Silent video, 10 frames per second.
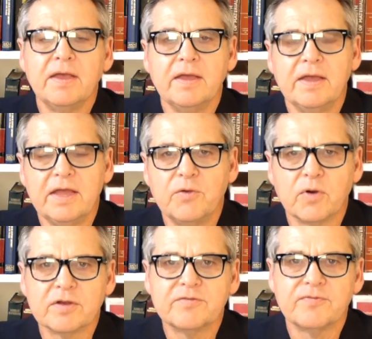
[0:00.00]
He
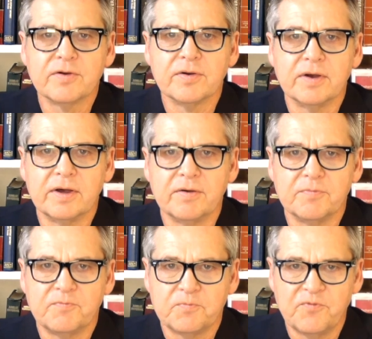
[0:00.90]
worked for a
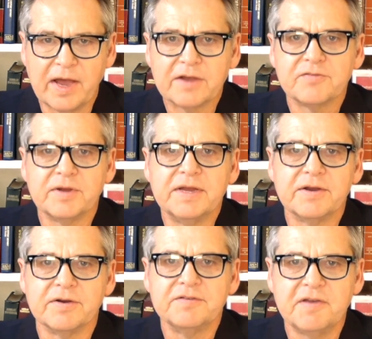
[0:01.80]
factory here
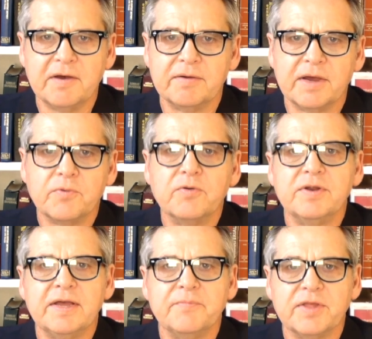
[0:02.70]
in town, I won't
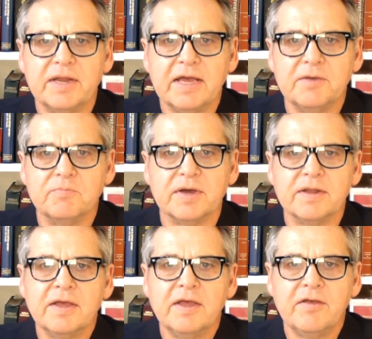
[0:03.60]
name the name, but
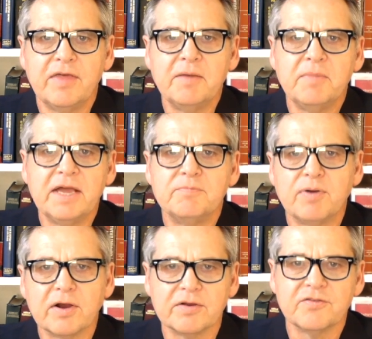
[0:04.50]
they made
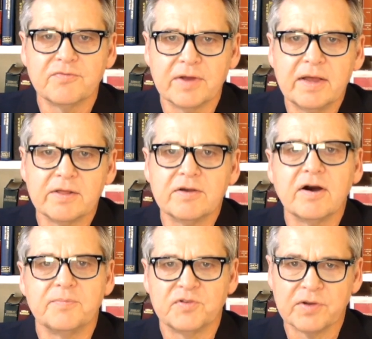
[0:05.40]
parts for
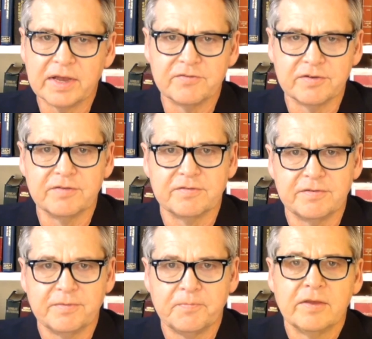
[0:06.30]
helicopter engines.
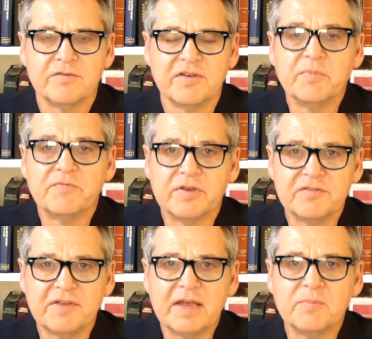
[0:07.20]
Some of the
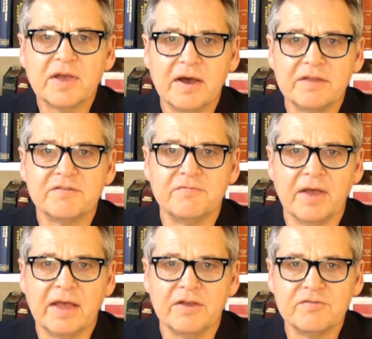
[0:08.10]
same kinds of
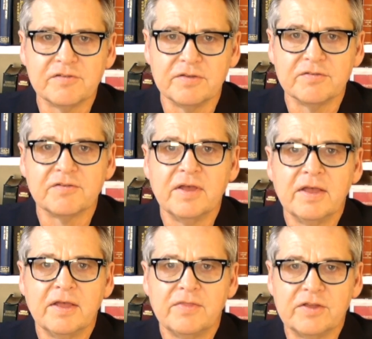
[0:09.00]
engines
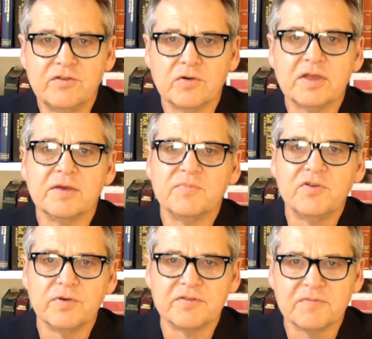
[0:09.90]
that took him
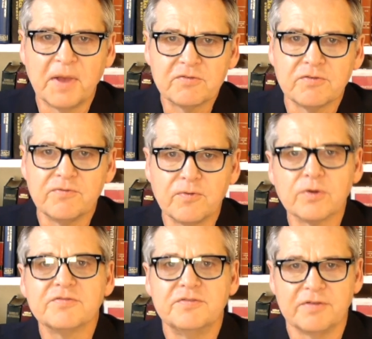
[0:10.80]
to his special
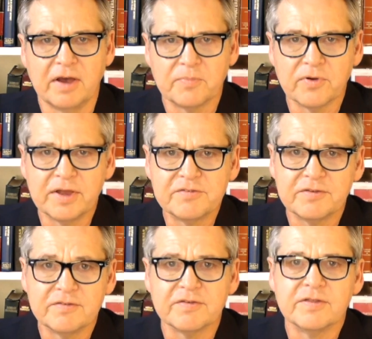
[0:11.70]
forces
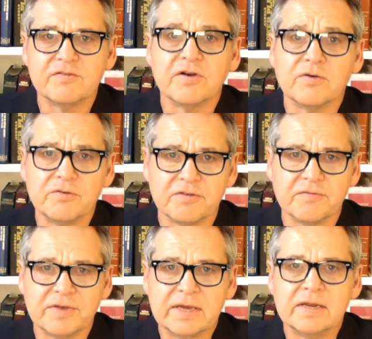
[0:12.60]
operations in the jungles of
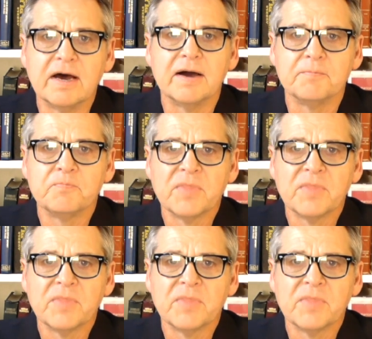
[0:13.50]
Vietnam.